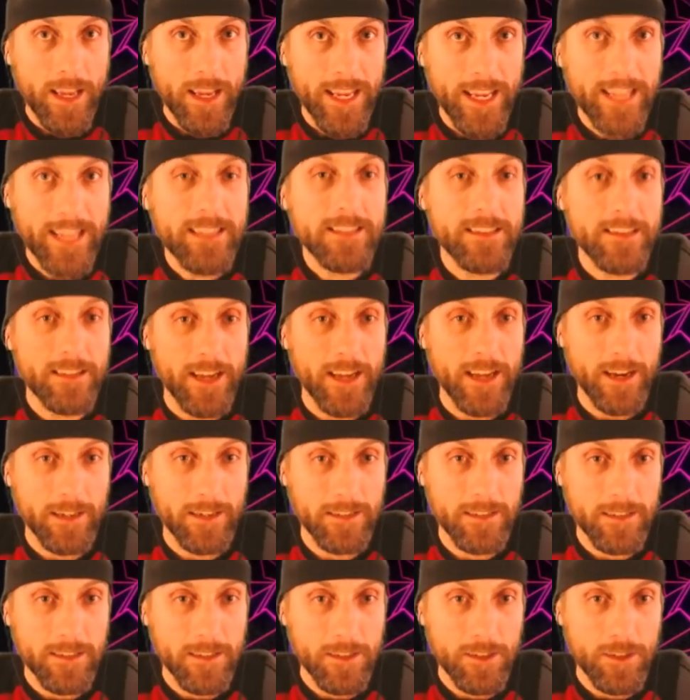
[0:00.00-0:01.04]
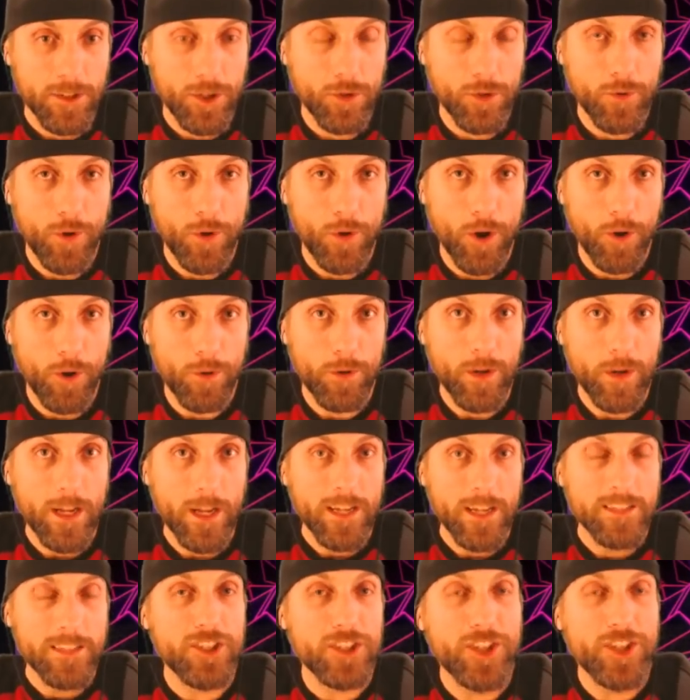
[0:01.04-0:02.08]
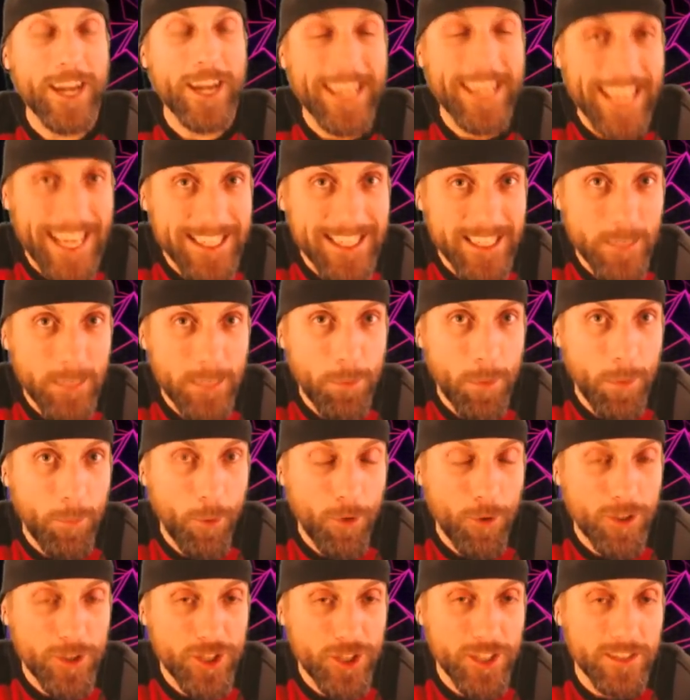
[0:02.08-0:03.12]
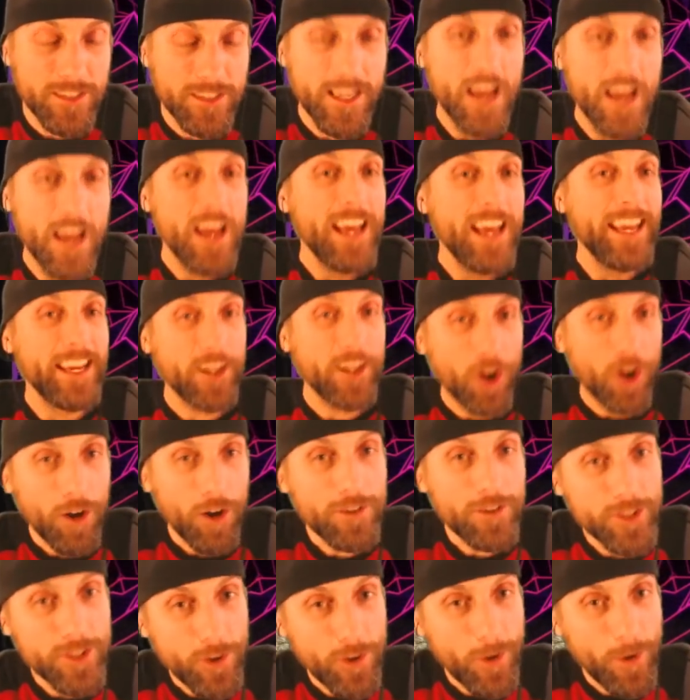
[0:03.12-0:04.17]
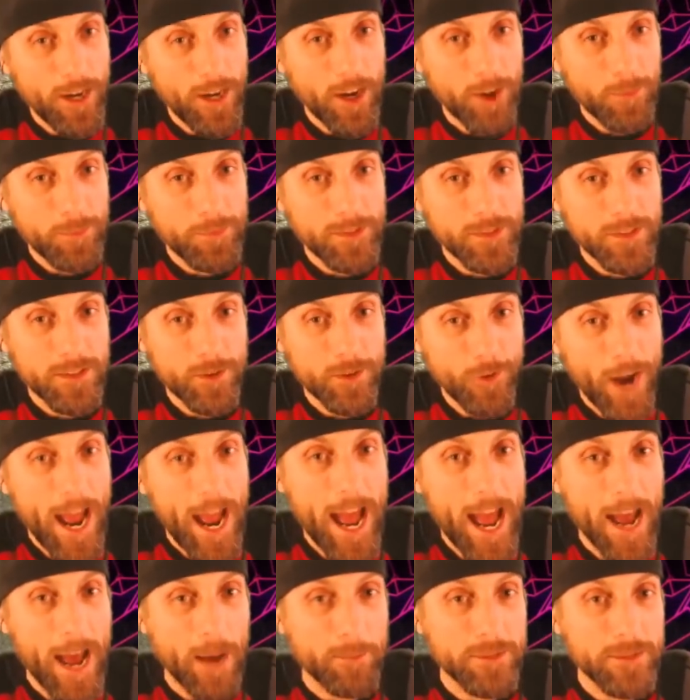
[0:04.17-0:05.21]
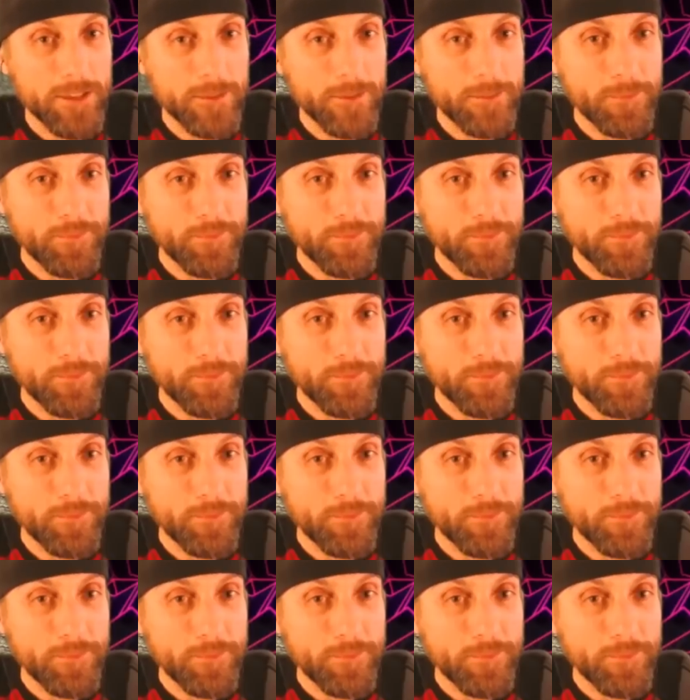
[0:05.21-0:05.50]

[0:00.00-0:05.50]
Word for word: insects to grow to gigantic proportions, it also helps crabs.